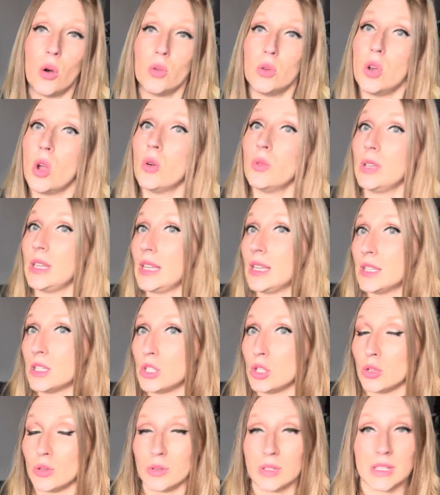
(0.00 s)
no need
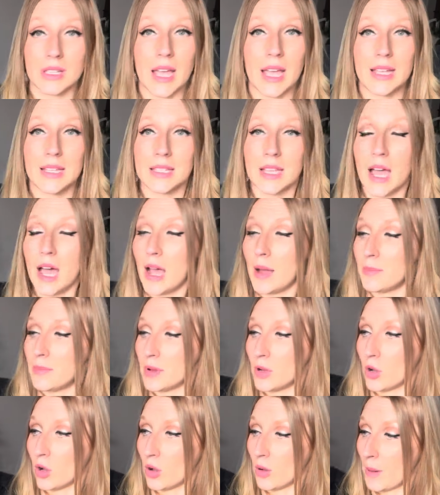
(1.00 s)
to size up
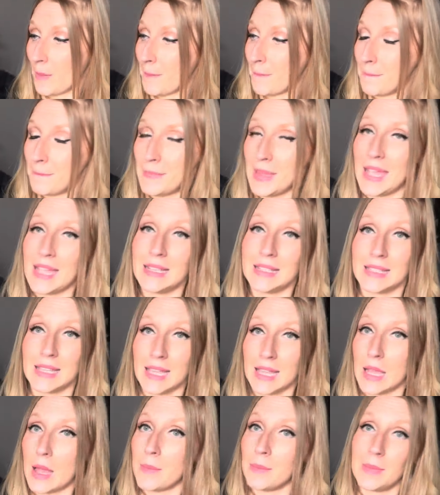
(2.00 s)

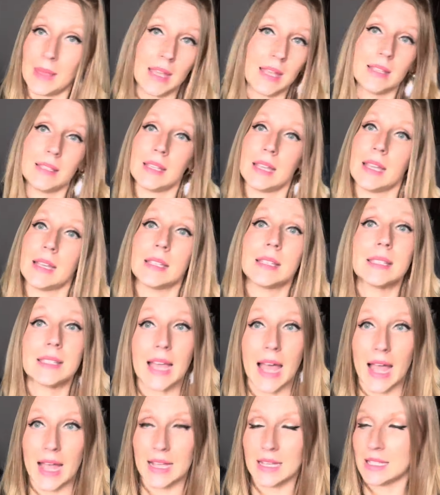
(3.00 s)
Amazing, amazing
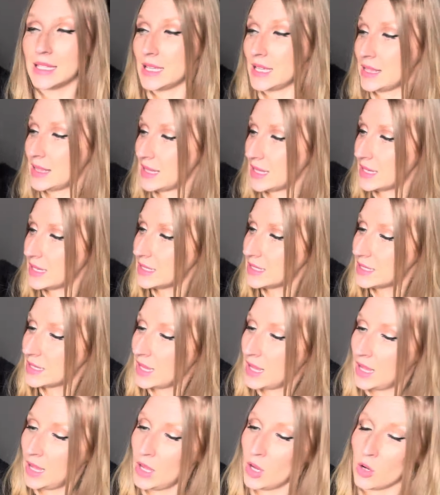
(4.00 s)
size in this.
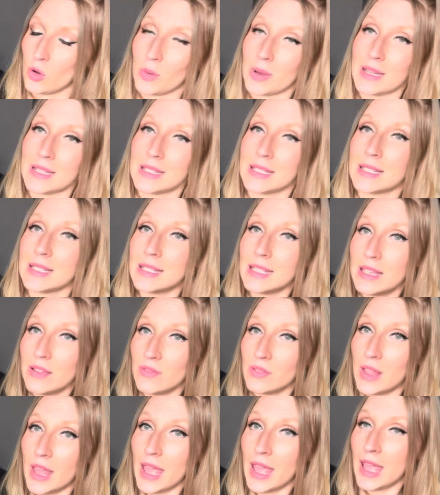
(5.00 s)
Great sleeve
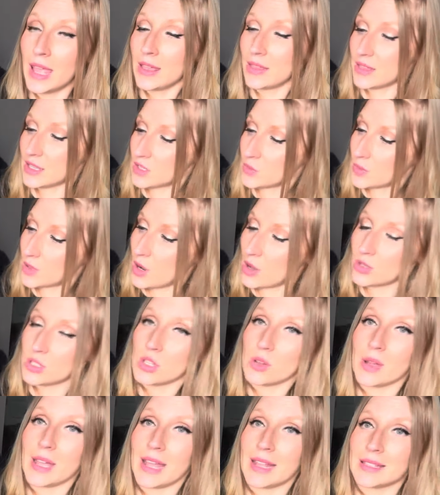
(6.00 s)
length. This one
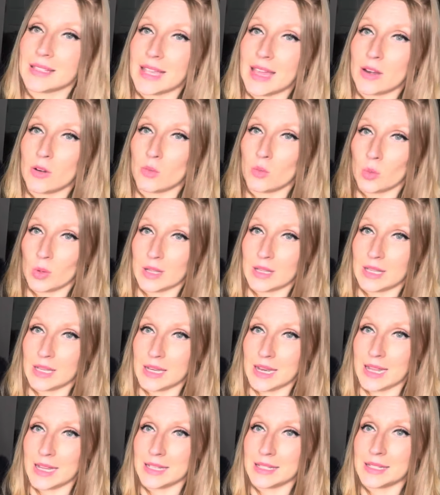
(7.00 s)
also hits at a really
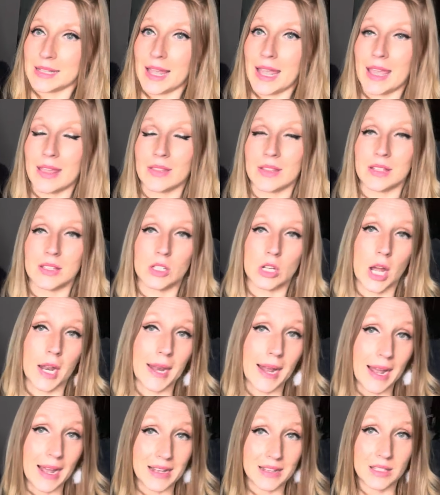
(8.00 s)
nice length. It's not
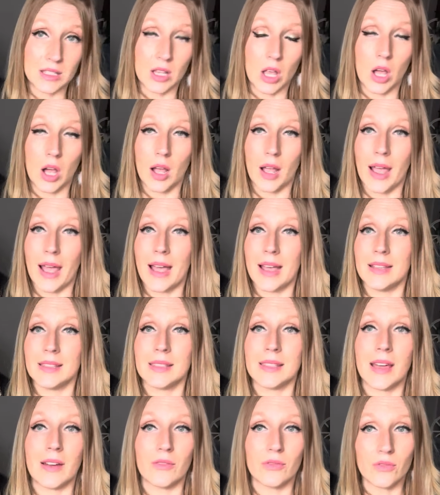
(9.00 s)
as long as
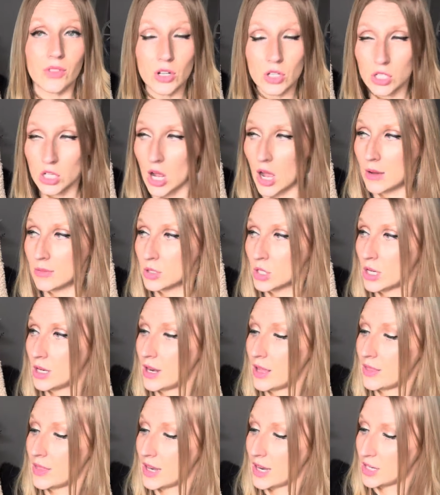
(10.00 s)
that first option
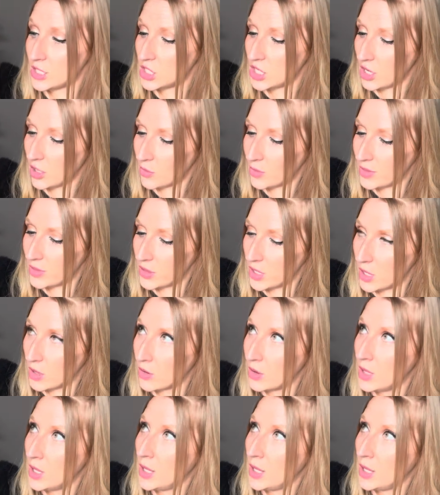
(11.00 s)
that I shared with you,